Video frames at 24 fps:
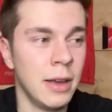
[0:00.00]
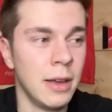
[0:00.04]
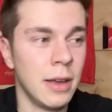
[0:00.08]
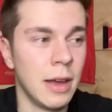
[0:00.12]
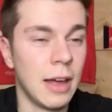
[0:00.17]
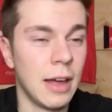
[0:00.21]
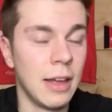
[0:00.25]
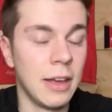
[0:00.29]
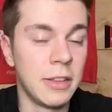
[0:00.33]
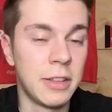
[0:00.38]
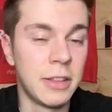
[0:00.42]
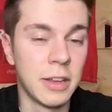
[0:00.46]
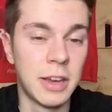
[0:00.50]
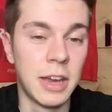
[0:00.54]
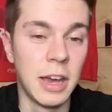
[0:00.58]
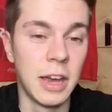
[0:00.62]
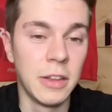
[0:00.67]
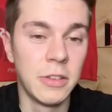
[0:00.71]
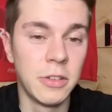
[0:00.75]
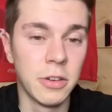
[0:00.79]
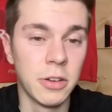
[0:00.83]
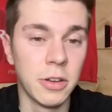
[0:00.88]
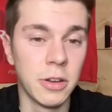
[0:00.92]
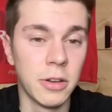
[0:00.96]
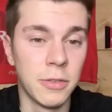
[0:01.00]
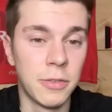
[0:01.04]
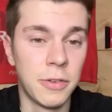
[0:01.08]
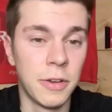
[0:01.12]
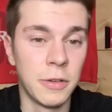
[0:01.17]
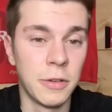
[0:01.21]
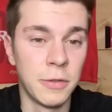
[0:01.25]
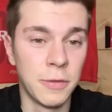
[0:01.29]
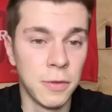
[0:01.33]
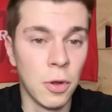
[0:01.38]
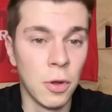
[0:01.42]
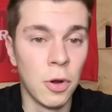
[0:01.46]
I think the Canes are going to
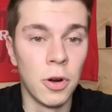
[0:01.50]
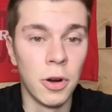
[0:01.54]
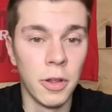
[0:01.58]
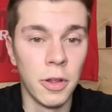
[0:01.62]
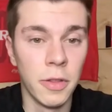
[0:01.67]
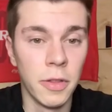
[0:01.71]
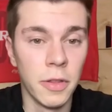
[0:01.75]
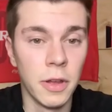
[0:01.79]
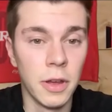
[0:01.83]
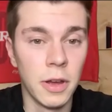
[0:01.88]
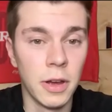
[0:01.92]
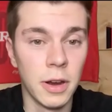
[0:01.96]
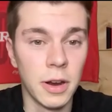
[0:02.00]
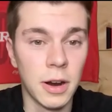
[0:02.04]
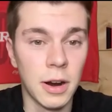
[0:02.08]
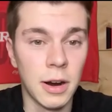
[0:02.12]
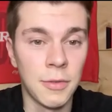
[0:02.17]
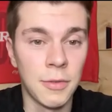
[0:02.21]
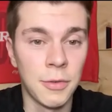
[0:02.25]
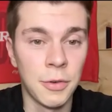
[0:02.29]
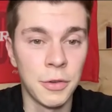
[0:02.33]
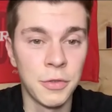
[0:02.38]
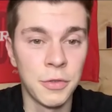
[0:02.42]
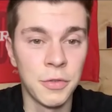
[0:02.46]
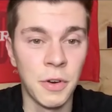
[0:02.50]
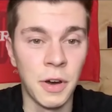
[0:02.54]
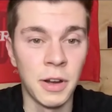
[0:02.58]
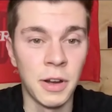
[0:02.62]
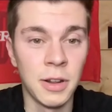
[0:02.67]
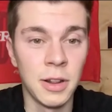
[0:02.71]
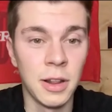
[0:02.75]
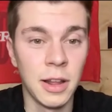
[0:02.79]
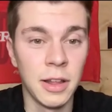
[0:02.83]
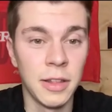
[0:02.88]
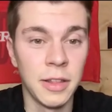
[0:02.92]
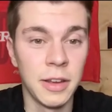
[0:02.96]
face Florida in the conference
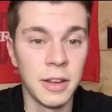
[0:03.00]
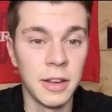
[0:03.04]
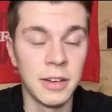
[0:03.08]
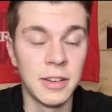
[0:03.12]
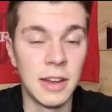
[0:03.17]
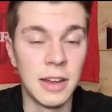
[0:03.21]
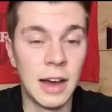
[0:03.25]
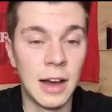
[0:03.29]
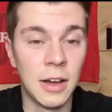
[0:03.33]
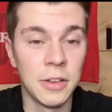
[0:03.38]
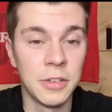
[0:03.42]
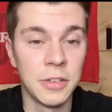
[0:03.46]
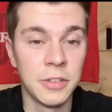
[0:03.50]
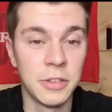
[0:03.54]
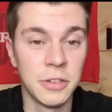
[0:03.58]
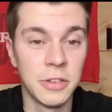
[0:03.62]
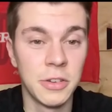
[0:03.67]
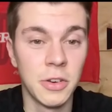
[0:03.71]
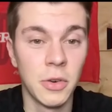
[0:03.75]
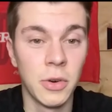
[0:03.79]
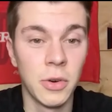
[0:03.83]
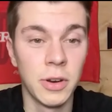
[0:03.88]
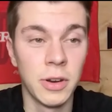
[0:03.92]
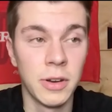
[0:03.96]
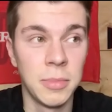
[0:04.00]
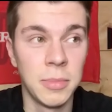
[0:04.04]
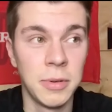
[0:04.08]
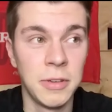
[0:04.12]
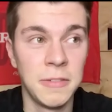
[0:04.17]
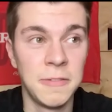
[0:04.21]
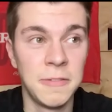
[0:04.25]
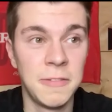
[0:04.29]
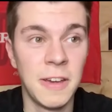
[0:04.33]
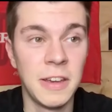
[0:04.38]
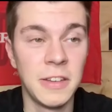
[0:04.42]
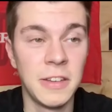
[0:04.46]
final. And I think Dallas is going to be
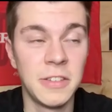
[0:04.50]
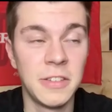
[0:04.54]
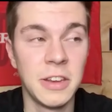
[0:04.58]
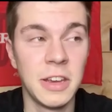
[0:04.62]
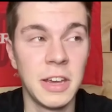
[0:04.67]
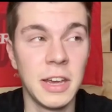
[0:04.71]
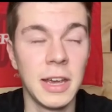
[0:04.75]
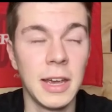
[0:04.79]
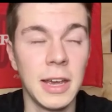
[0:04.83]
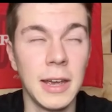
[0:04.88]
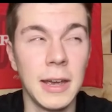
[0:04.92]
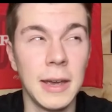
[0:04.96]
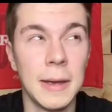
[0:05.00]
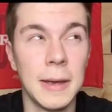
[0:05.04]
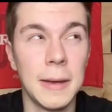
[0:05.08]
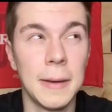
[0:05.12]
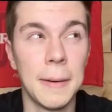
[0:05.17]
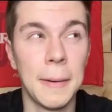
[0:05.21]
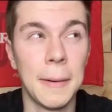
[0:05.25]
facing